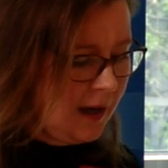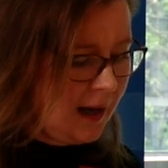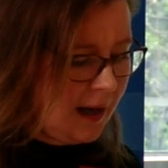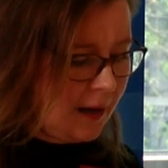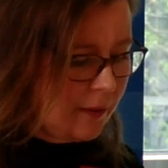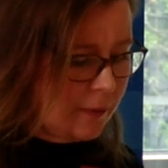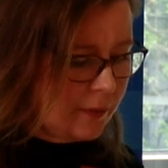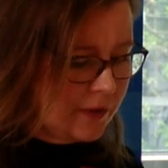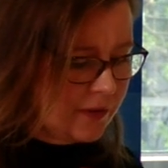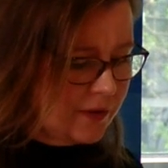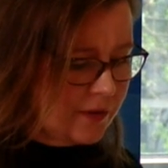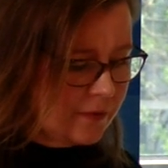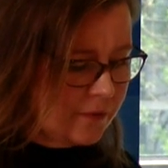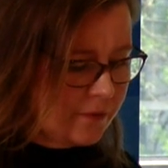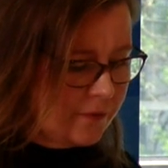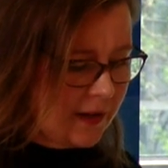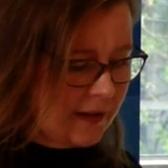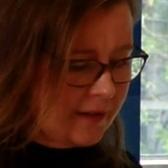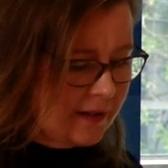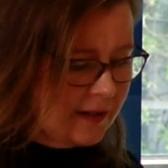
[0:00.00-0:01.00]
I was
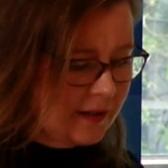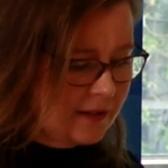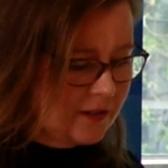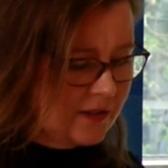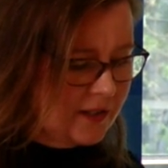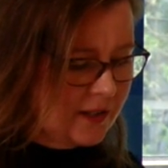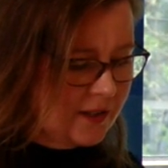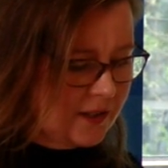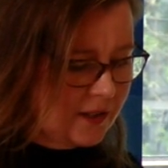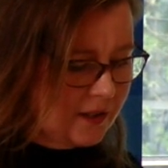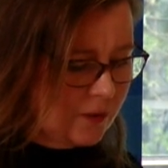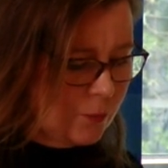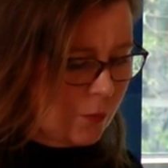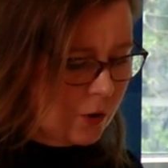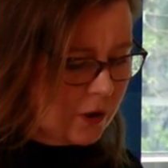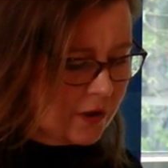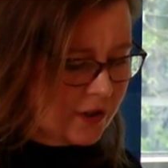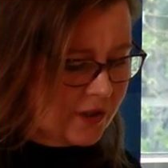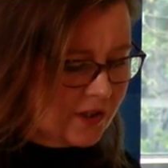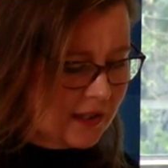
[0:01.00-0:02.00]
very interested in
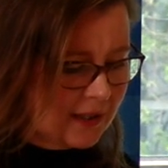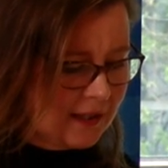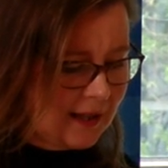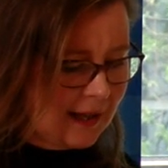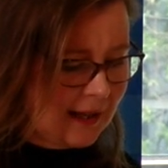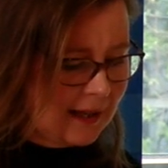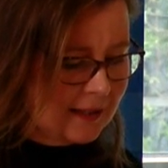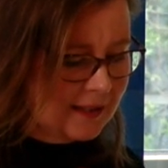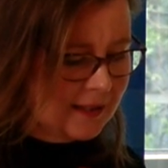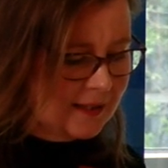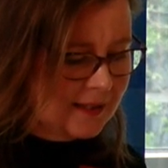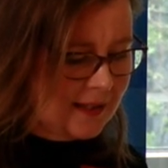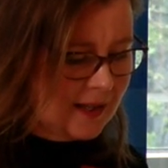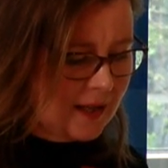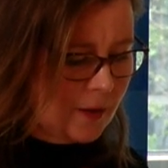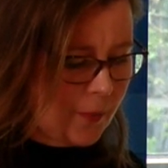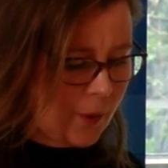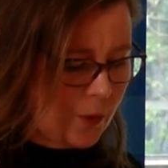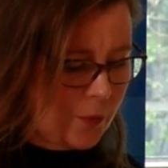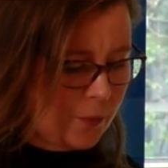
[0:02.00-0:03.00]
what Christina had to
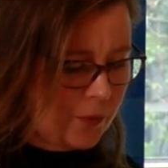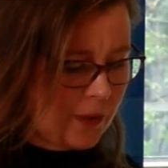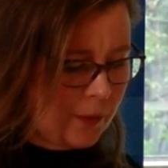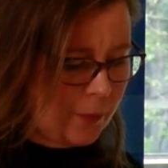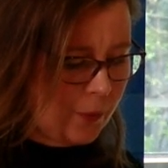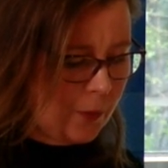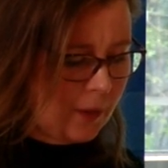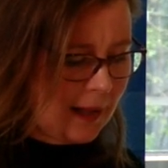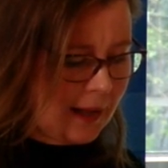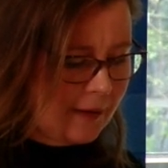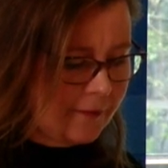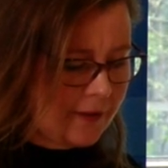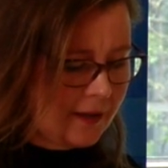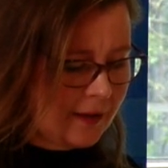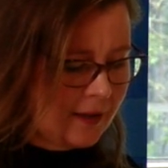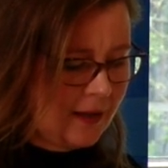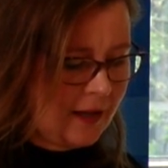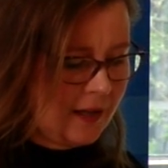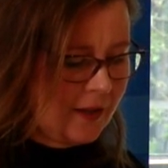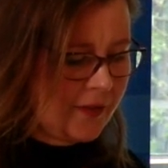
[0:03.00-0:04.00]
say about people having